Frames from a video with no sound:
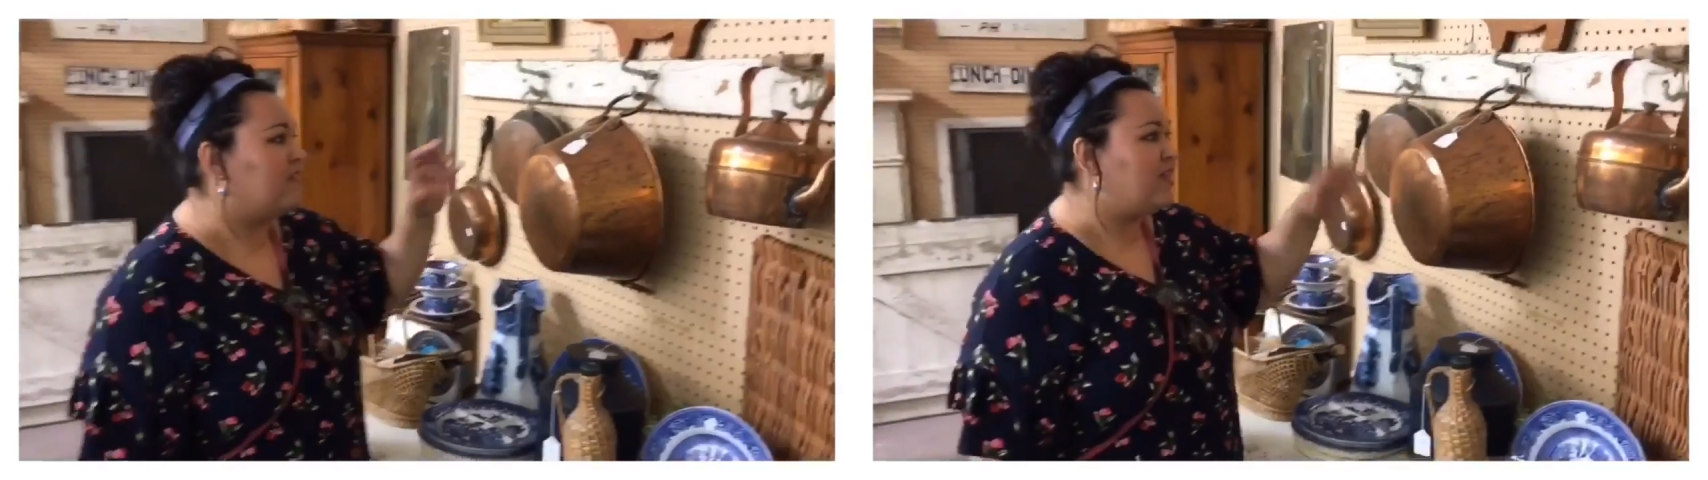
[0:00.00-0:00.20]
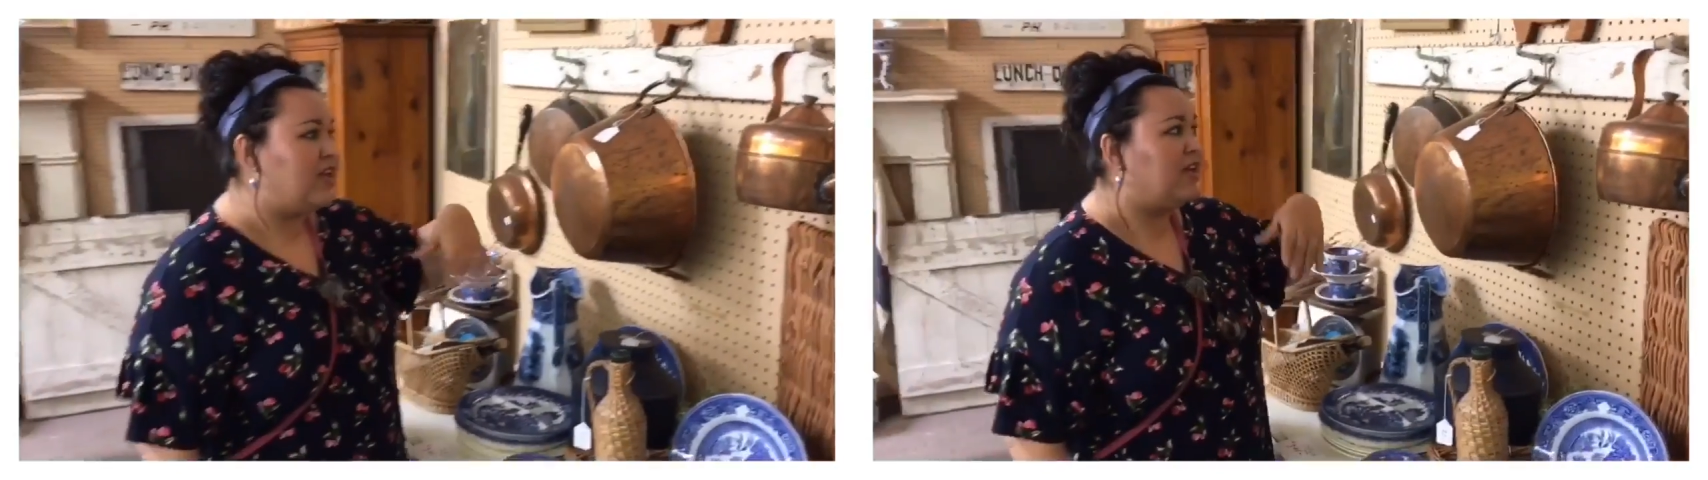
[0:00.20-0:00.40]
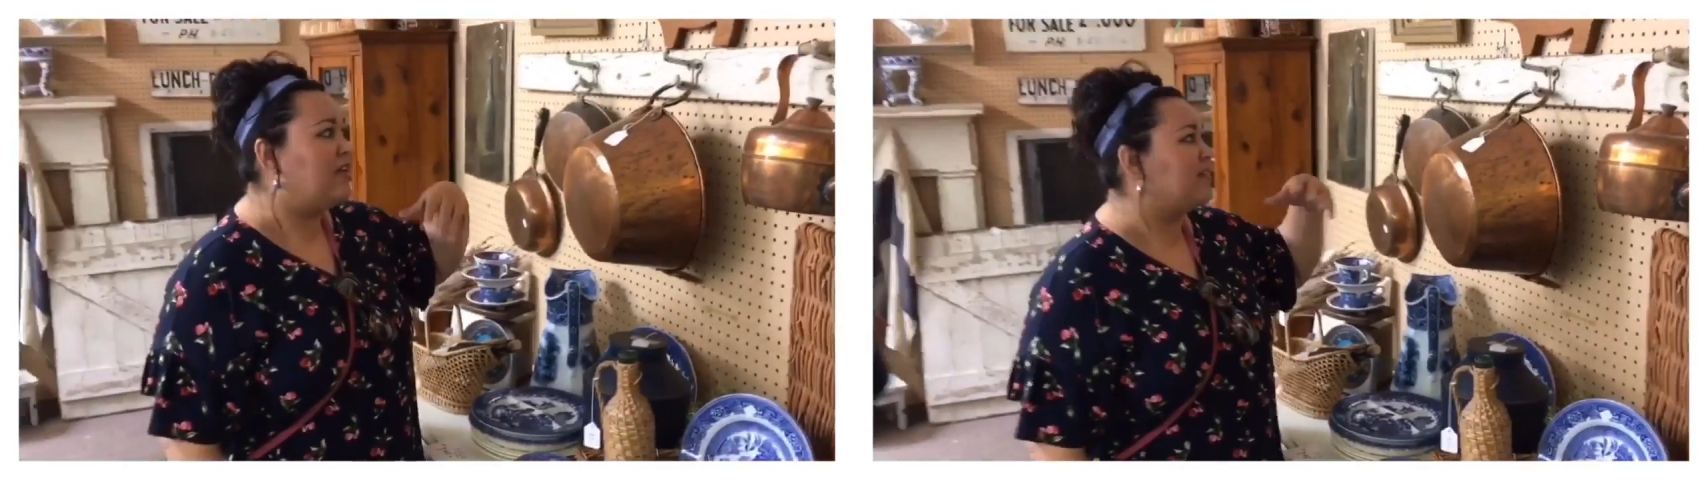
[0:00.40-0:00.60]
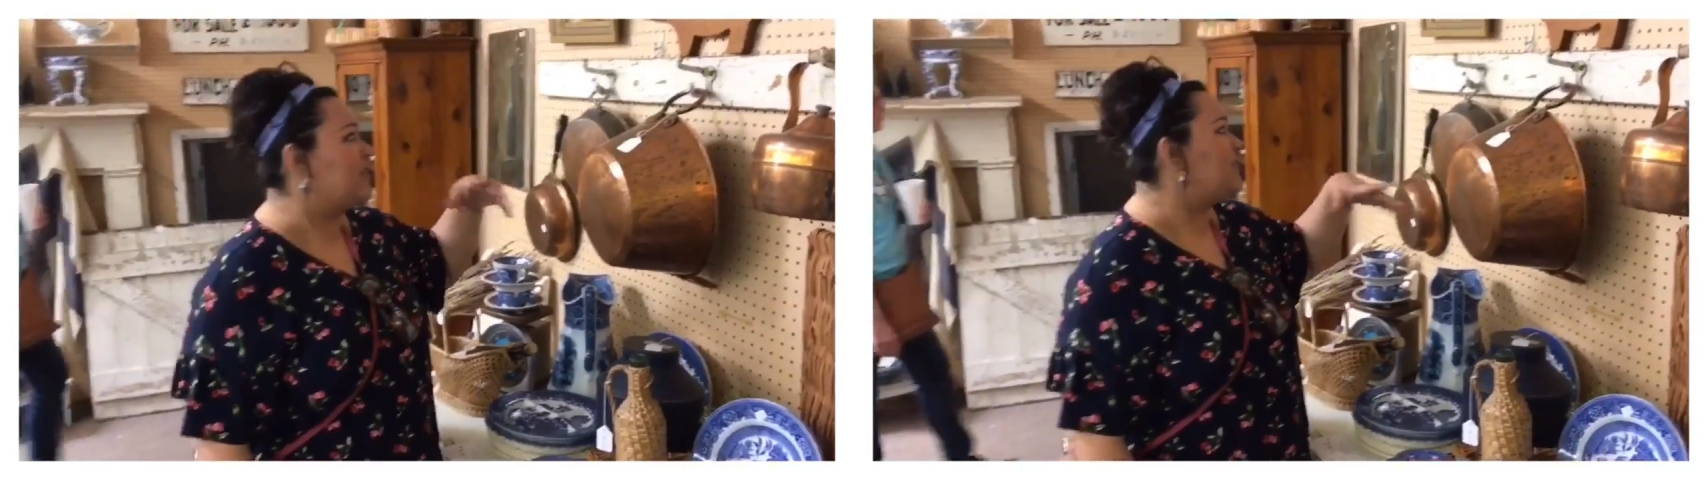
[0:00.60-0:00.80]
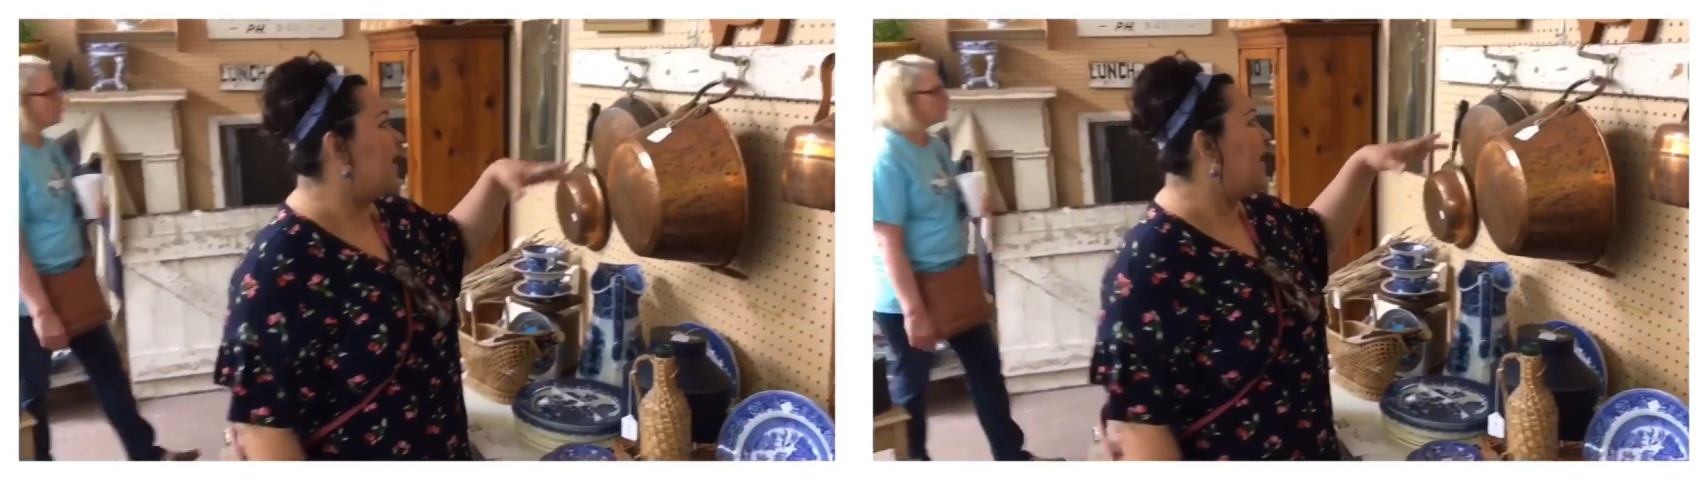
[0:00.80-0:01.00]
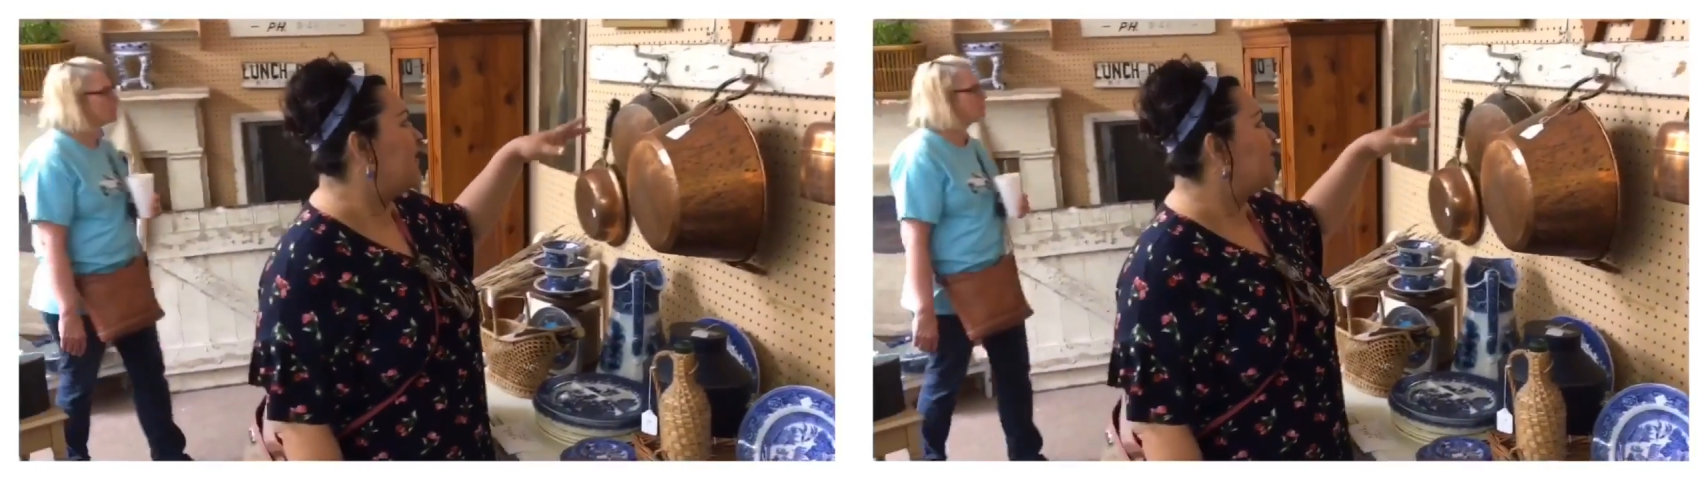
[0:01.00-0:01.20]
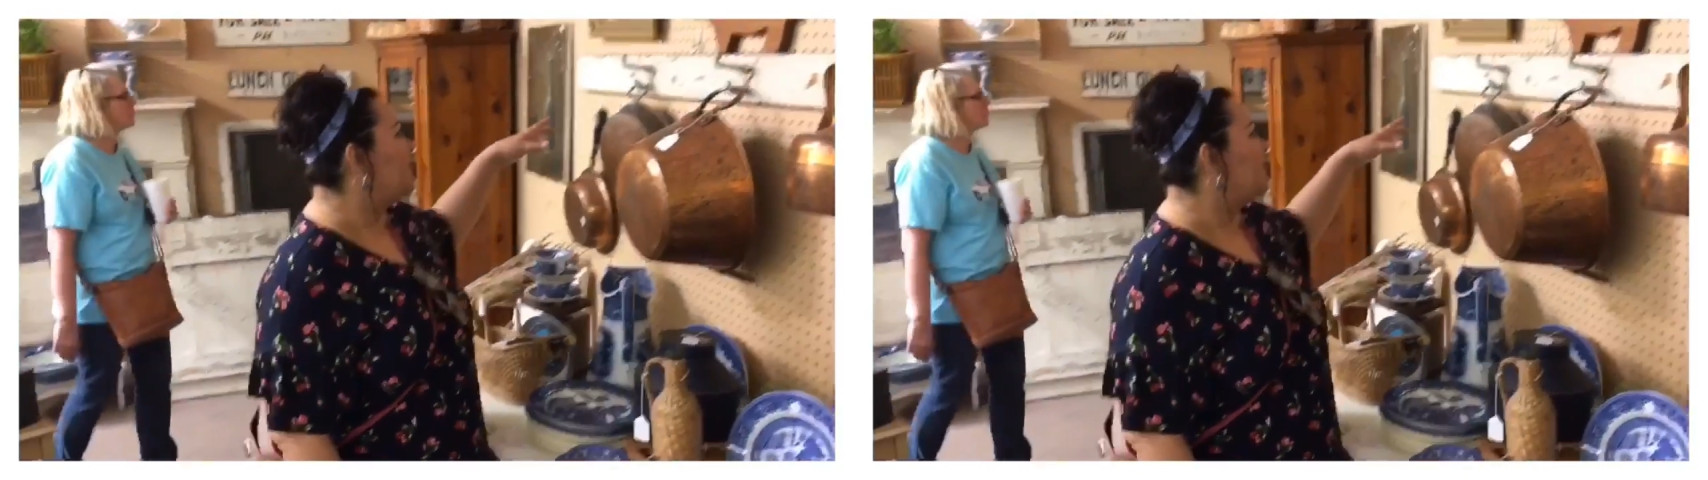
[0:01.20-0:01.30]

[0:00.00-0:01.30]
dings and the dents,